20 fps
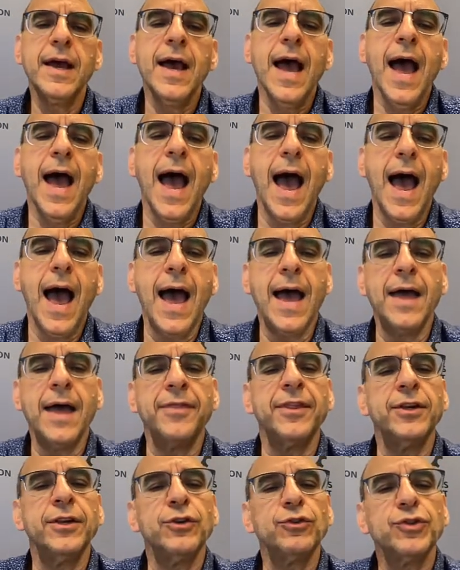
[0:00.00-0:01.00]
And
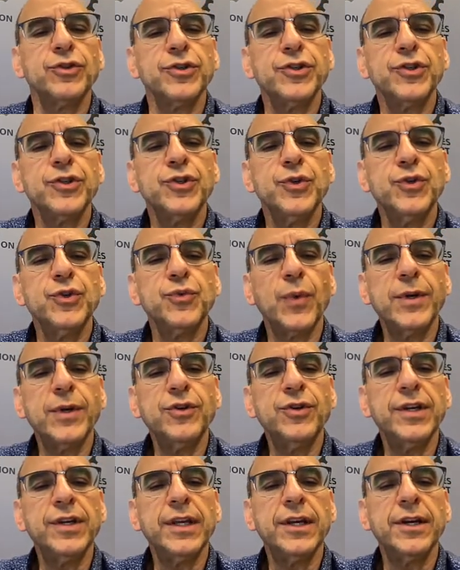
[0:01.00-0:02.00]
then you'll just choose when you
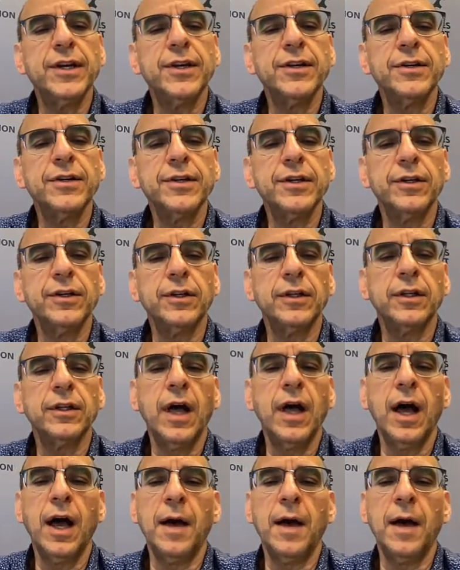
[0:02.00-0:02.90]
need it until,